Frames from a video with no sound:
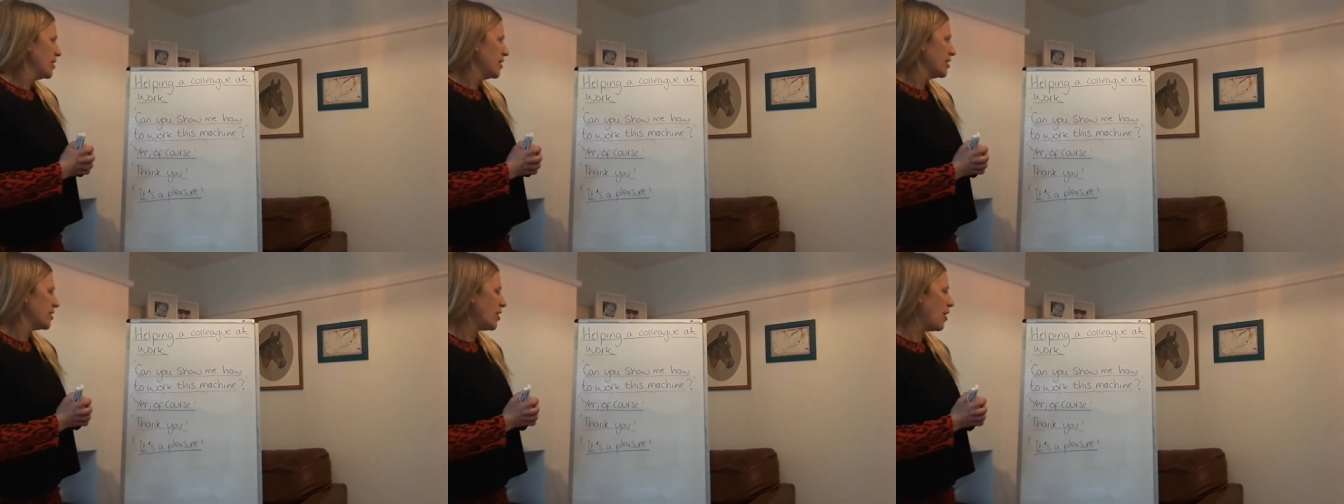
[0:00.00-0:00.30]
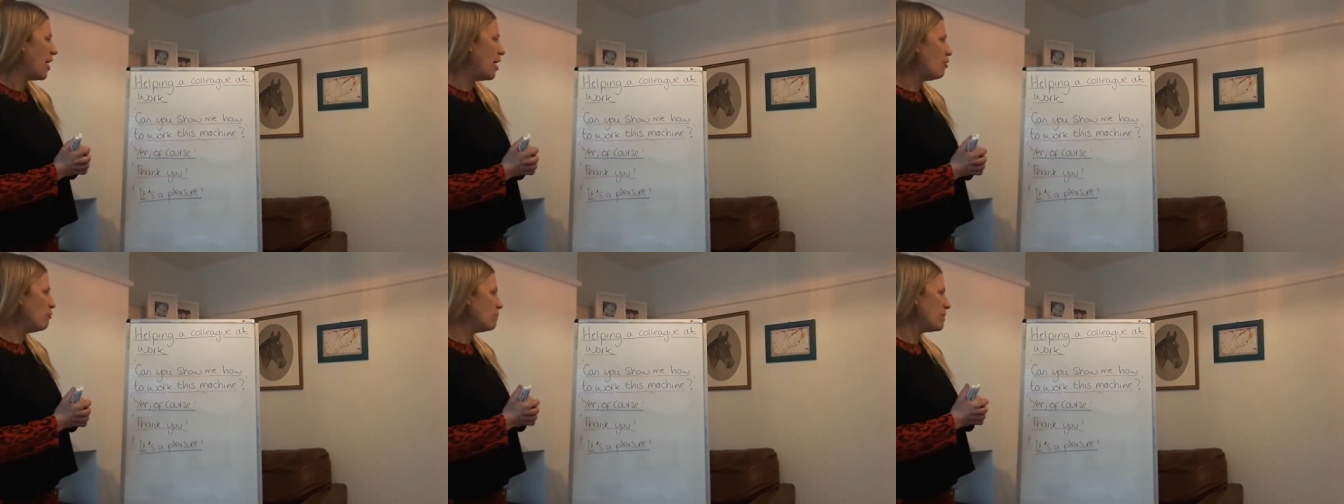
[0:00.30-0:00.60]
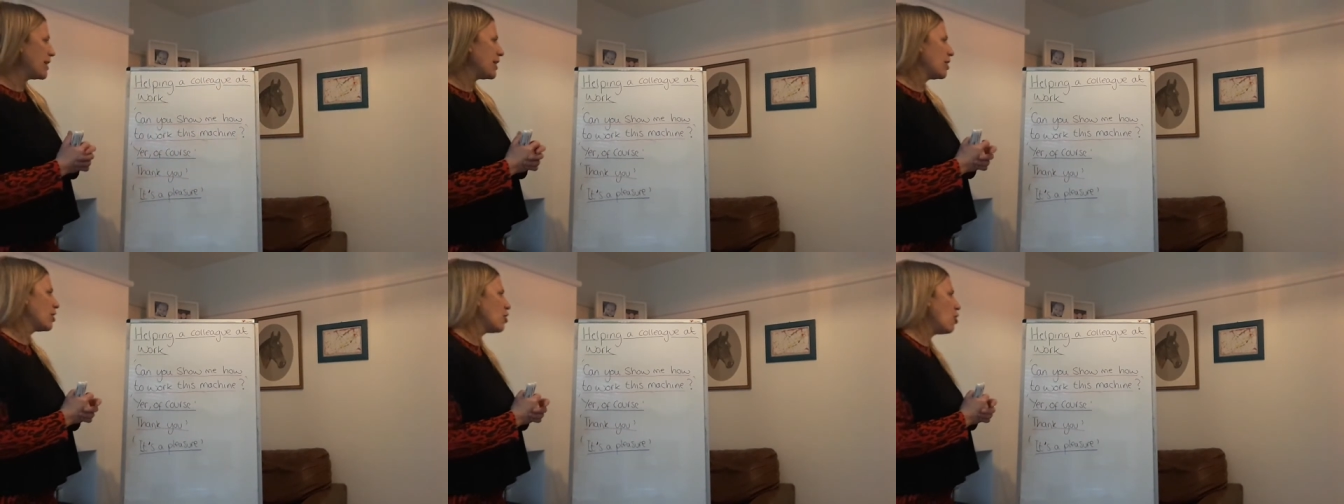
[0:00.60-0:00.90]
So
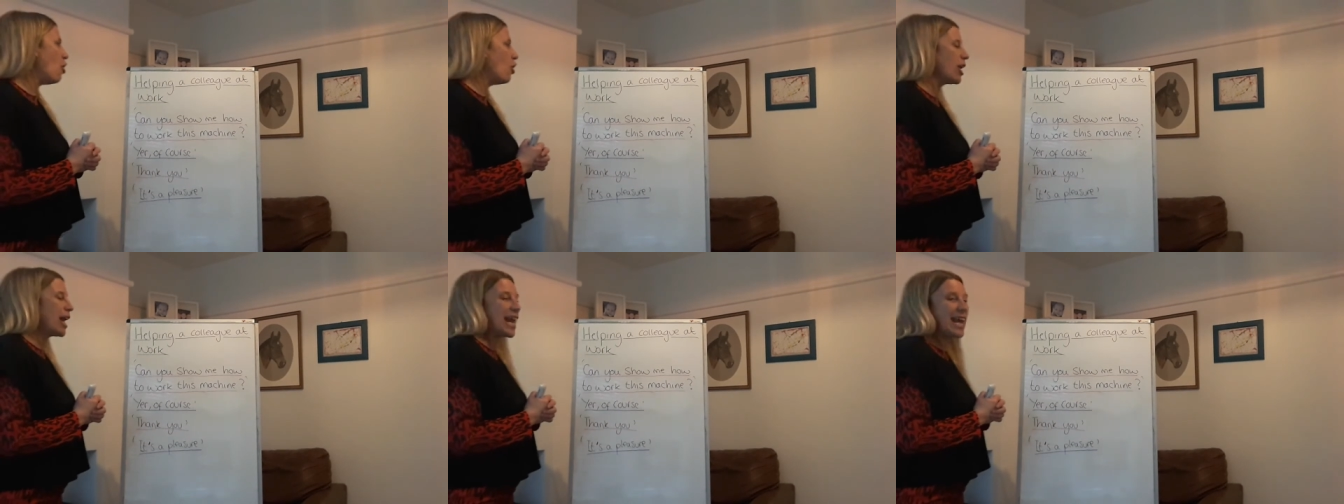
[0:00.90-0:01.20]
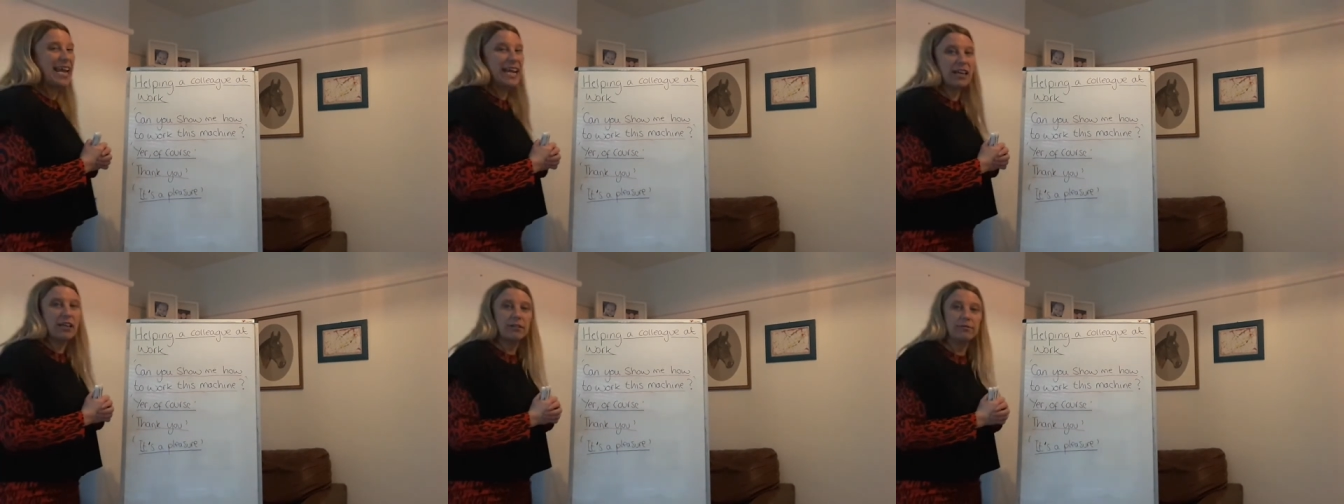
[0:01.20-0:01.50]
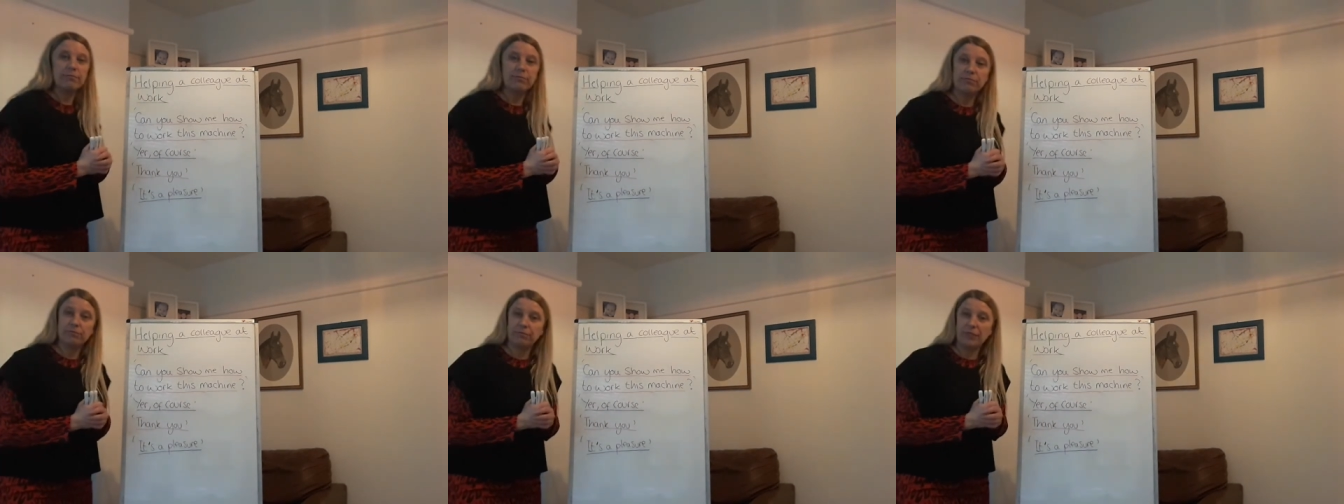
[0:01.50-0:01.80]
helping a colleague
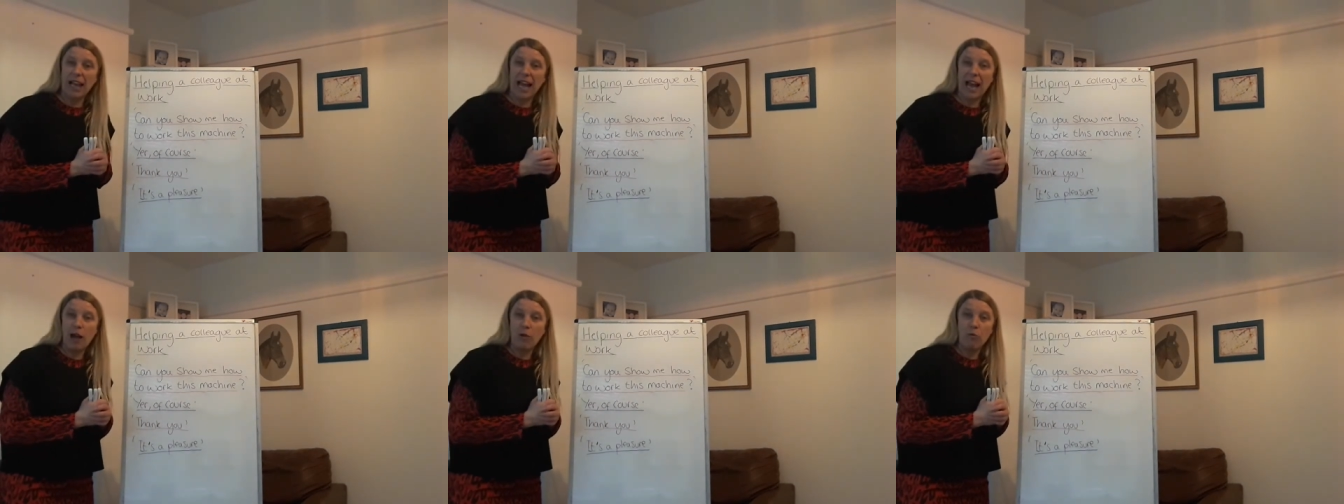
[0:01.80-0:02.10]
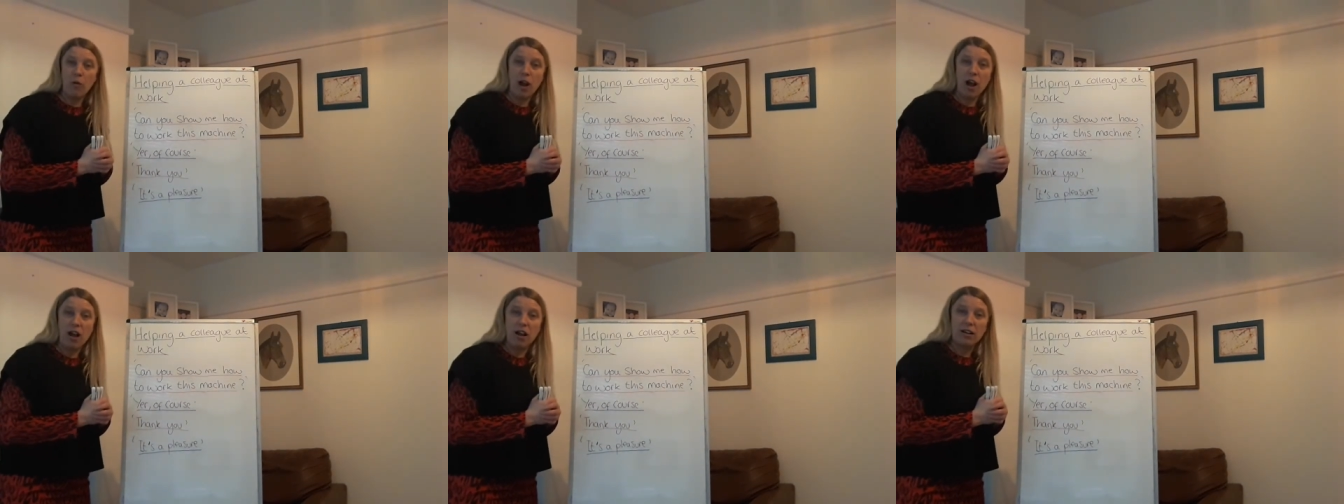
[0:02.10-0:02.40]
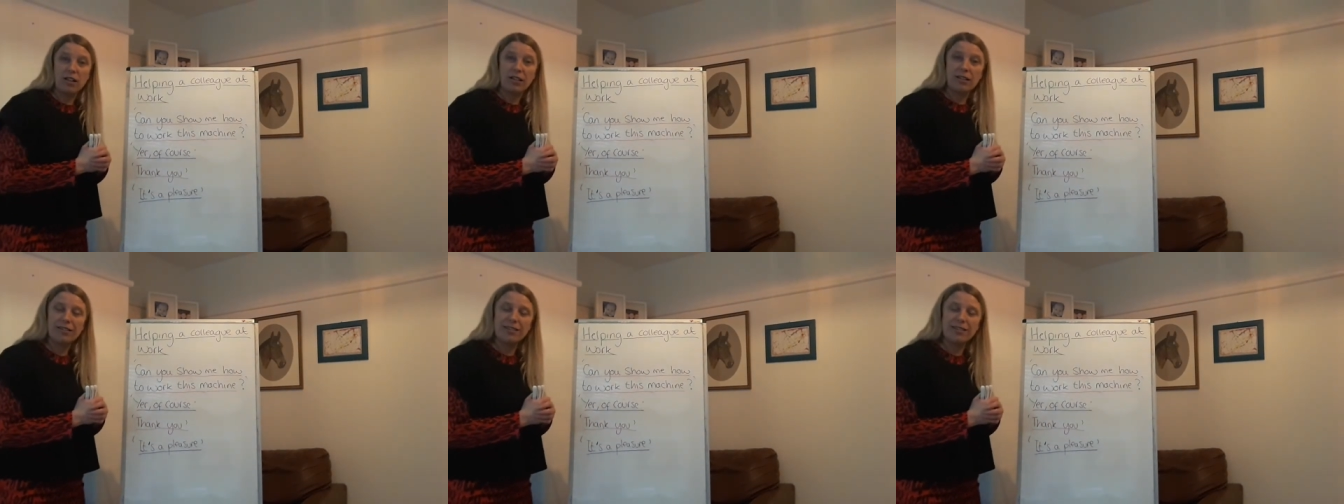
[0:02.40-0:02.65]
at work,